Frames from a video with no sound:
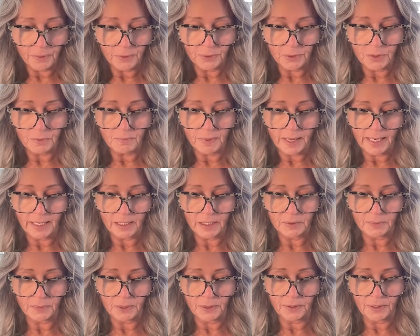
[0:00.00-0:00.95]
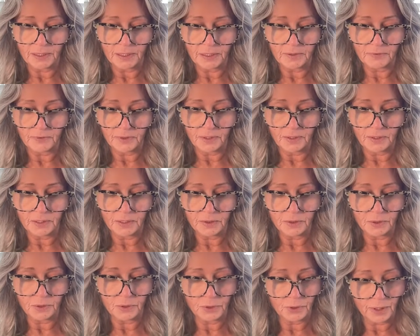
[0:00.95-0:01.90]
you may experience feelings
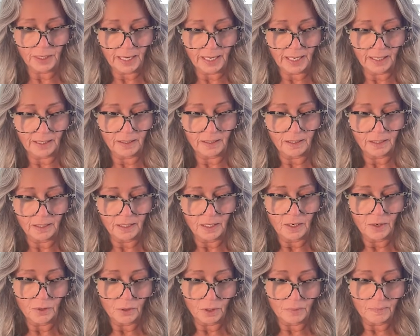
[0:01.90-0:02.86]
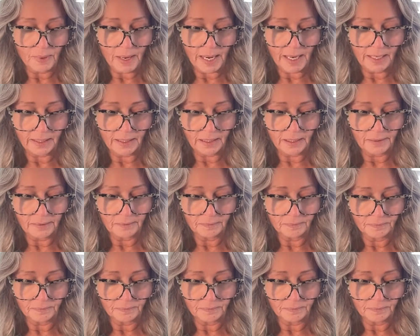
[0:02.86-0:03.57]
in your head or body,